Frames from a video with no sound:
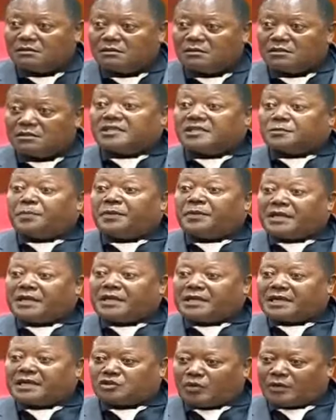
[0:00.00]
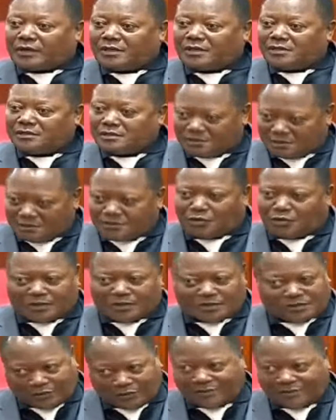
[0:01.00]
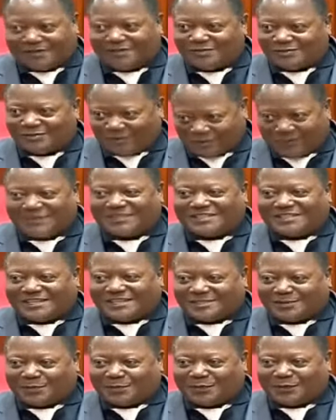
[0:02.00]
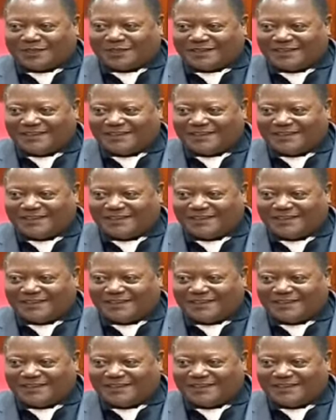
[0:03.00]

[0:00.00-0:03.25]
The speaker, sorry, yes. Mr. Speaker.